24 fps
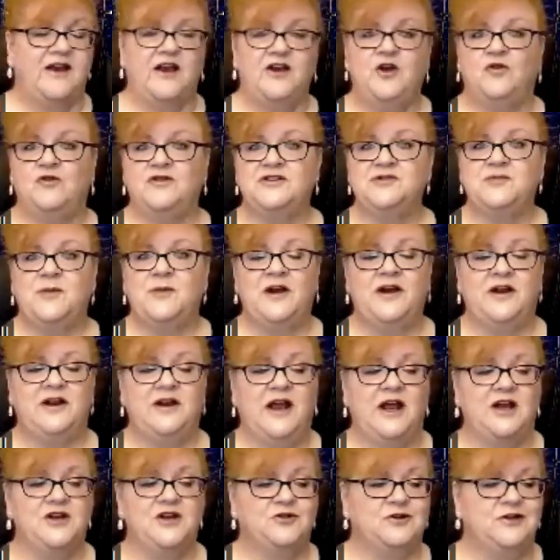and you're responding
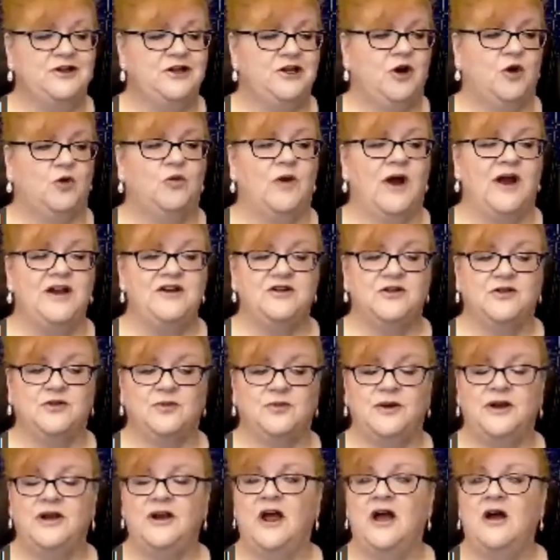naturally, you go right to
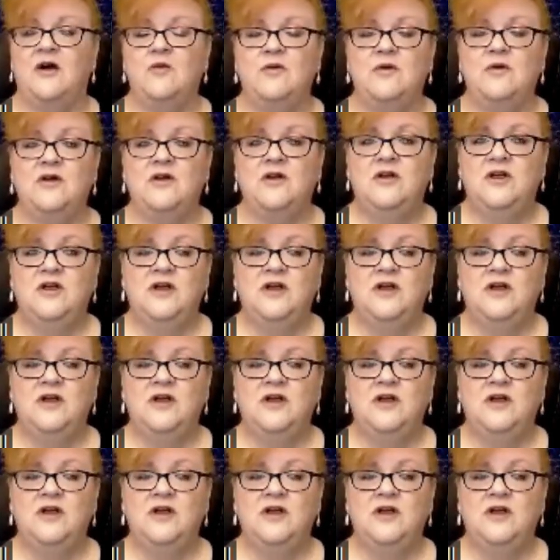3 no,